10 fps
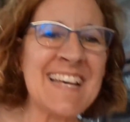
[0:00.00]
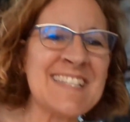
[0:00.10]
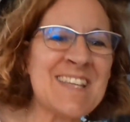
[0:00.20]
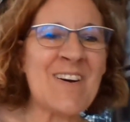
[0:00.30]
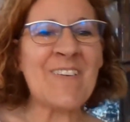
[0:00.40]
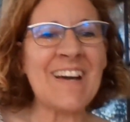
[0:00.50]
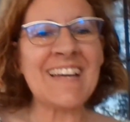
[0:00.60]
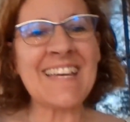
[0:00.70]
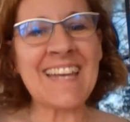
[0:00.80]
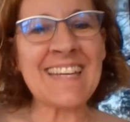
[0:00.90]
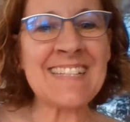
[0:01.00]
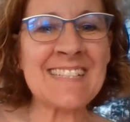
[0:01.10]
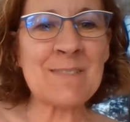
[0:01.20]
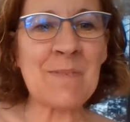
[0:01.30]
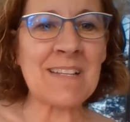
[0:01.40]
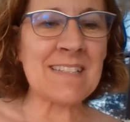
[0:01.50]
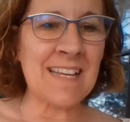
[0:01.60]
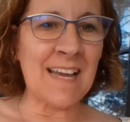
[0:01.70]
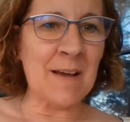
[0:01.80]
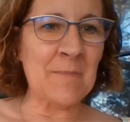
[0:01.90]
So getting to spend,
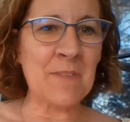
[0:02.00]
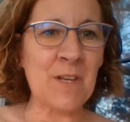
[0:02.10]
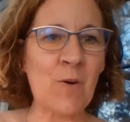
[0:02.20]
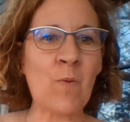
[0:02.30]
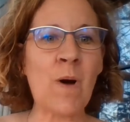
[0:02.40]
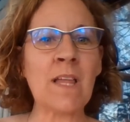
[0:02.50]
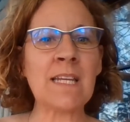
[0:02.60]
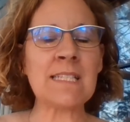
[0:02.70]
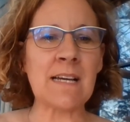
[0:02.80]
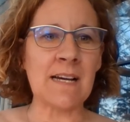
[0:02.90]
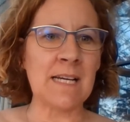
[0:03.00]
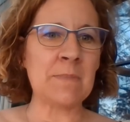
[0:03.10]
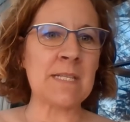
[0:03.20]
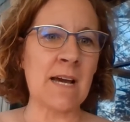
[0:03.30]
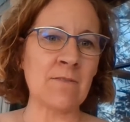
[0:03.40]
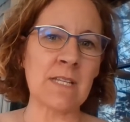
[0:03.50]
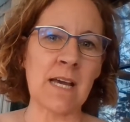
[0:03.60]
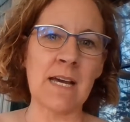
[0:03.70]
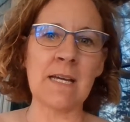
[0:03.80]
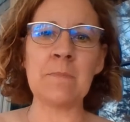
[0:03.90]
quality time,
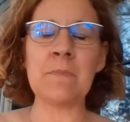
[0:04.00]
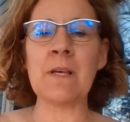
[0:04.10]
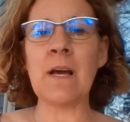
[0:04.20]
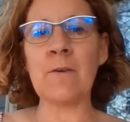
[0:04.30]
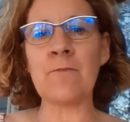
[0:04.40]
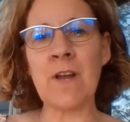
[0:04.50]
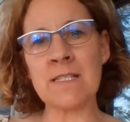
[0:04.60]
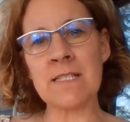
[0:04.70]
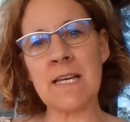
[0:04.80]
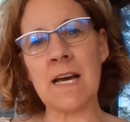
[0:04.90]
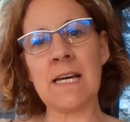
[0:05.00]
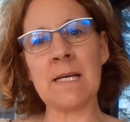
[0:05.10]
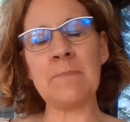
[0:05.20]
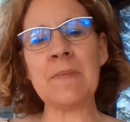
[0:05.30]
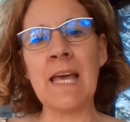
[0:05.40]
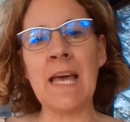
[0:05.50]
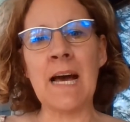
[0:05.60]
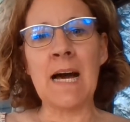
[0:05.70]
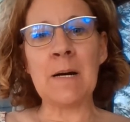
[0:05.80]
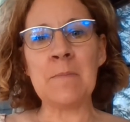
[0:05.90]
downtime, friend time.
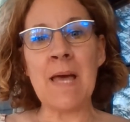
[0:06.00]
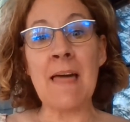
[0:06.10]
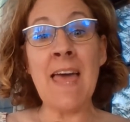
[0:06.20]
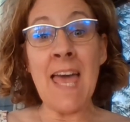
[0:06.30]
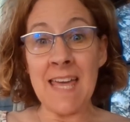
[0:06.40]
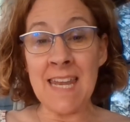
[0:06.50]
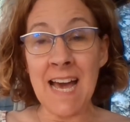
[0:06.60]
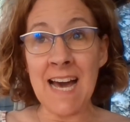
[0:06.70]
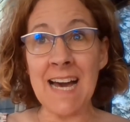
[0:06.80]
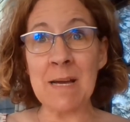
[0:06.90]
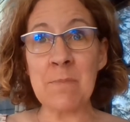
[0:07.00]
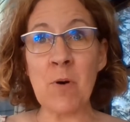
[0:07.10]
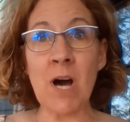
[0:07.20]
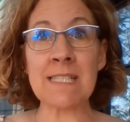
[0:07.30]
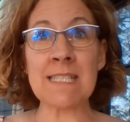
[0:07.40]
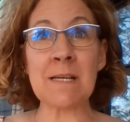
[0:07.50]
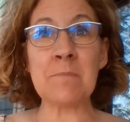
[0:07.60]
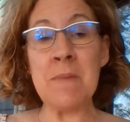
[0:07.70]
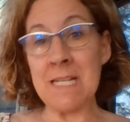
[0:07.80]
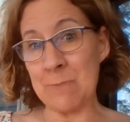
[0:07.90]
And then I bought
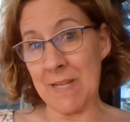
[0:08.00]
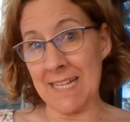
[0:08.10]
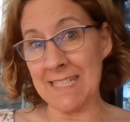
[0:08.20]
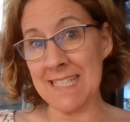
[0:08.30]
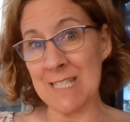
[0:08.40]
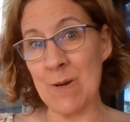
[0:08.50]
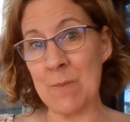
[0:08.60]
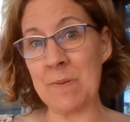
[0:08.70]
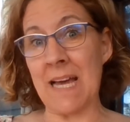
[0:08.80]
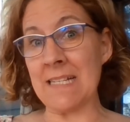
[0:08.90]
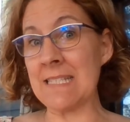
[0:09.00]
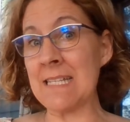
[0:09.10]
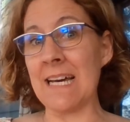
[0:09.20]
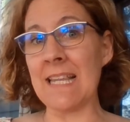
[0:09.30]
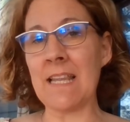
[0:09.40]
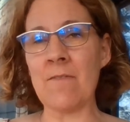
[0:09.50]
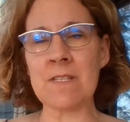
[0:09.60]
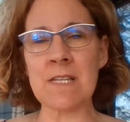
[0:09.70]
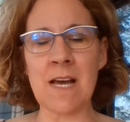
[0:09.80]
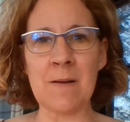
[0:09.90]
some mint plants, and so I planted. I
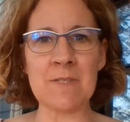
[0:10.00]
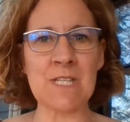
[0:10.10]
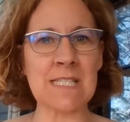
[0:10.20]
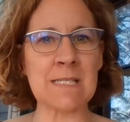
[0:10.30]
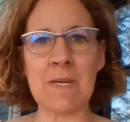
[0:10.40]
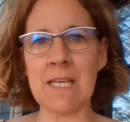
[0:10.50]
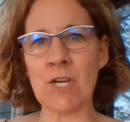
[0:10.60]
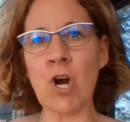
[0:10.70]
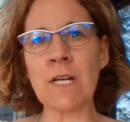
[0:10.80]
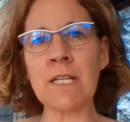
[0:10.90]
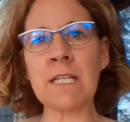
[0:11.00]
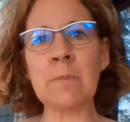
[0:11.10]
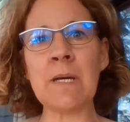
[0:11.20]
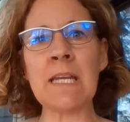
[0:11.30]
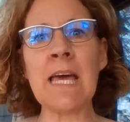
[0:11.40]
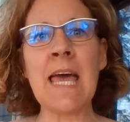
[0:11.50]
loved just to be in the garden a little bit.